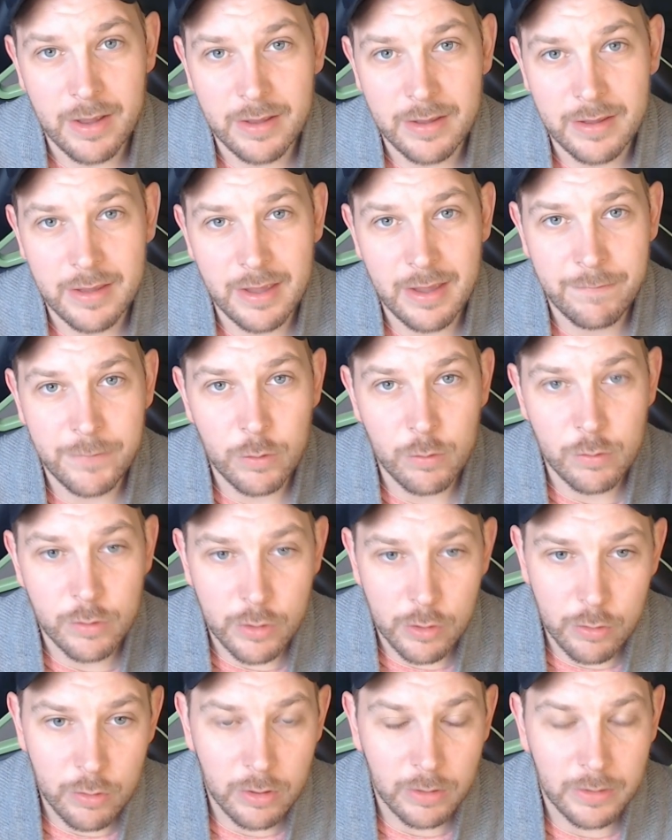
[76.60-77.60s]
If you
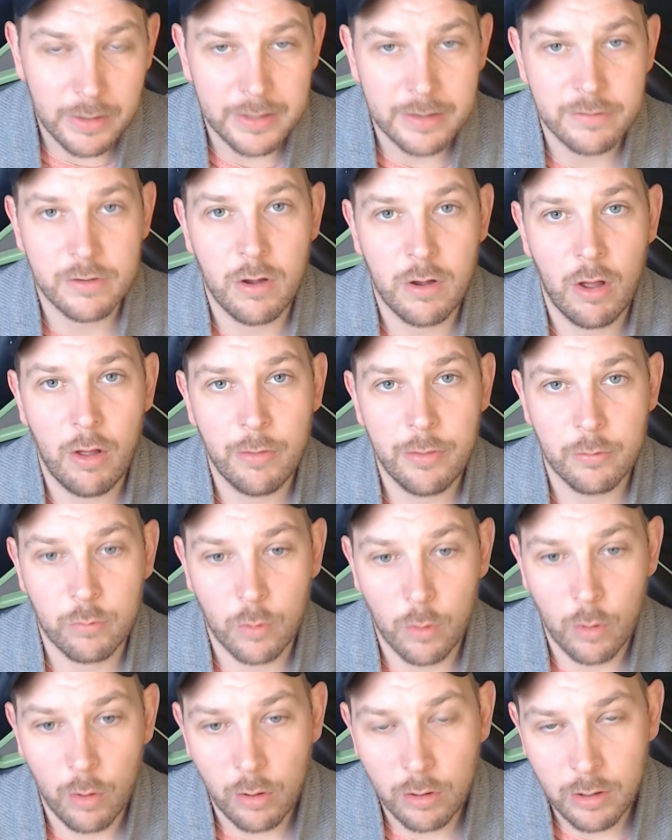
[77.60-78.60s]
Google it, it's called the
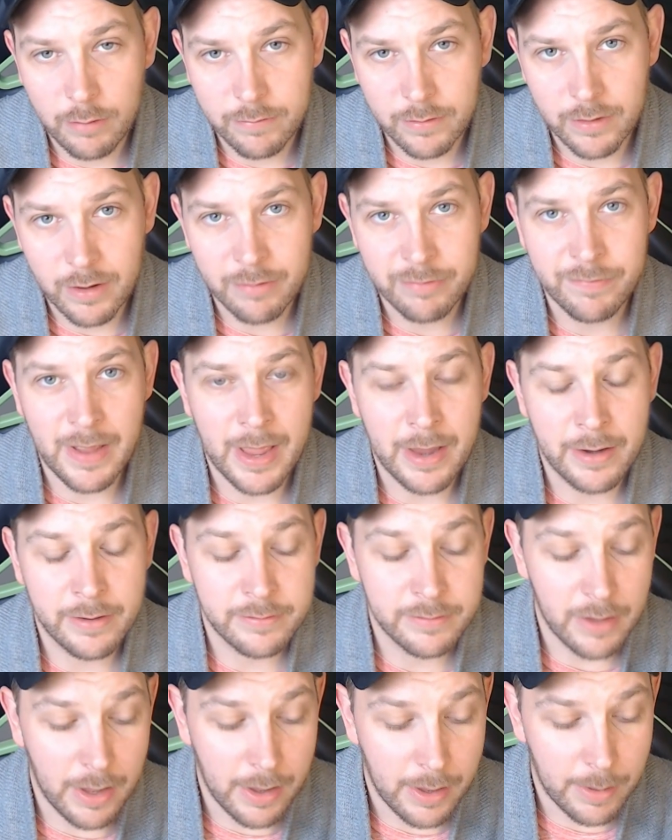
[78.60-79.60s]
rollover
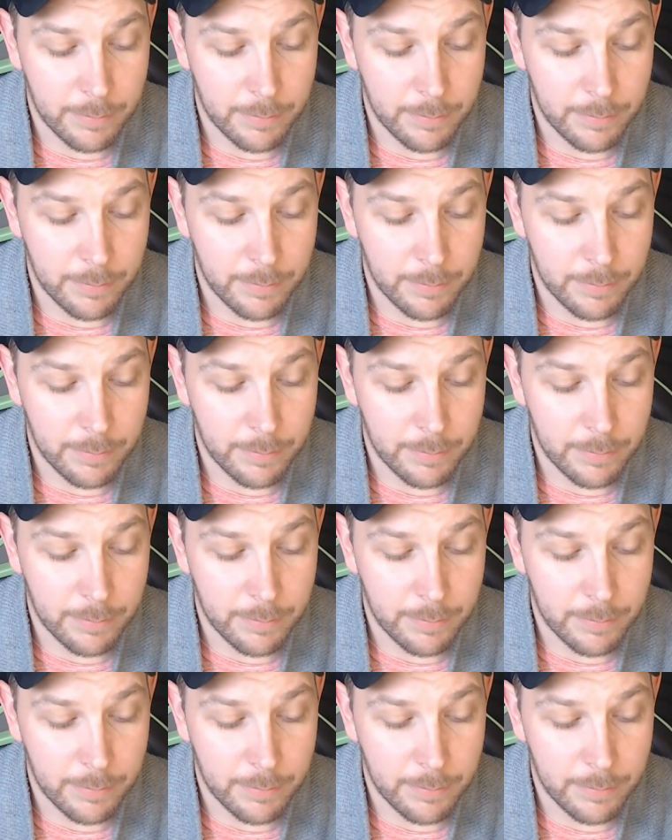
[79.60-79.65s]
effect.